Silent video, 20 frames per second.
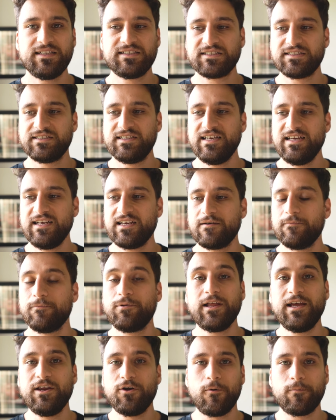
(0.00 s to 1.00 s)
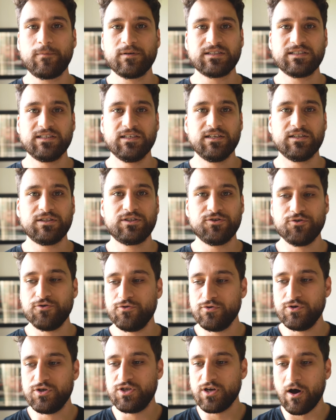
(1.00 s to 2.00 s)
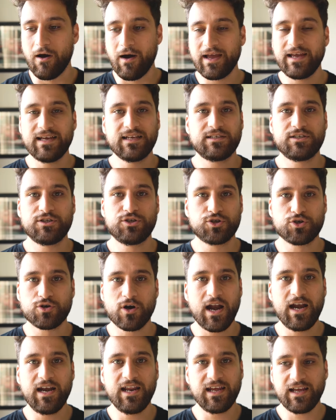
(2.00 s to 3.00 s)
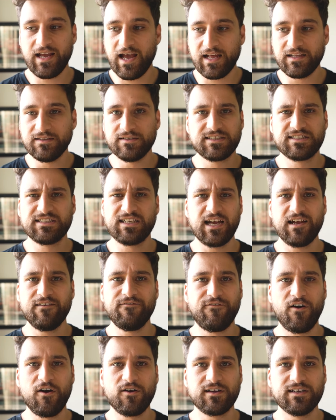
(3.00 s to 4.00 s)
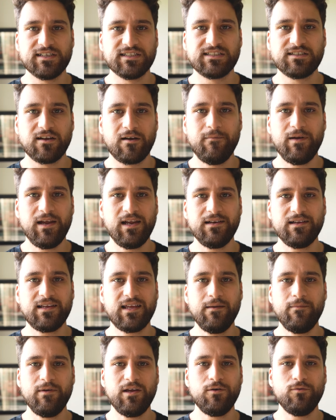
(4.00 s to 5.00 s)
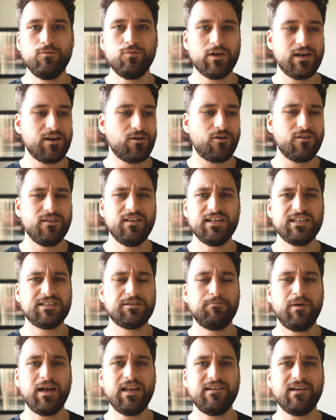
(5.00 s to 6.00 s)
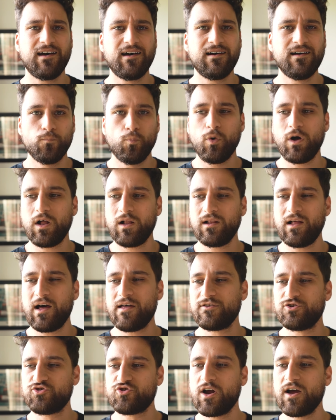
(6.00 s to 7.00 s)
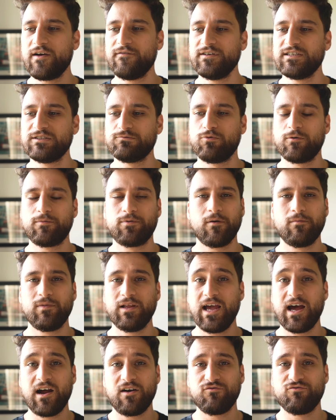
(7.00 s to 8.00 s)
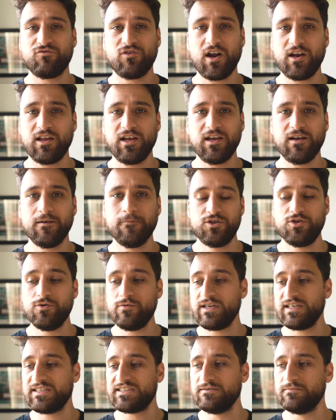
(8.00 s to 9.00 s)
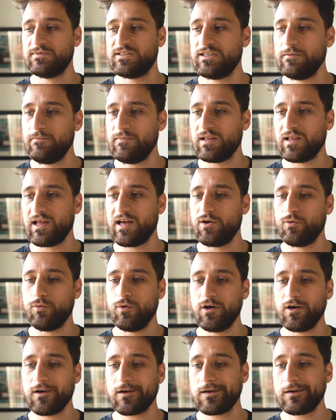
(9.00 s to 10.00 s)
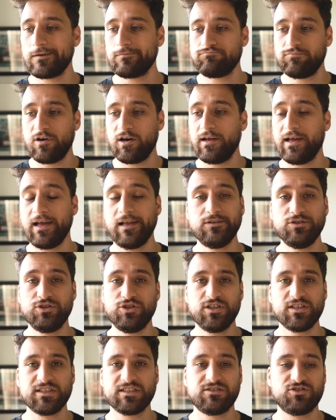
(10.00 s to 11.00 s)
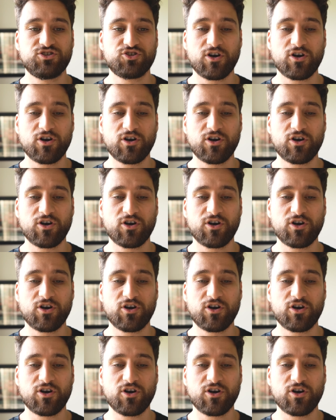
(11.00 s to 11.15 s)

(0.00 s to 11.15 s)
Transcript: It's the complete opposite to diet, training, and staying focused. I mean, Kimi went on this bender while other drivers were probably out running, doing some simulator work, and just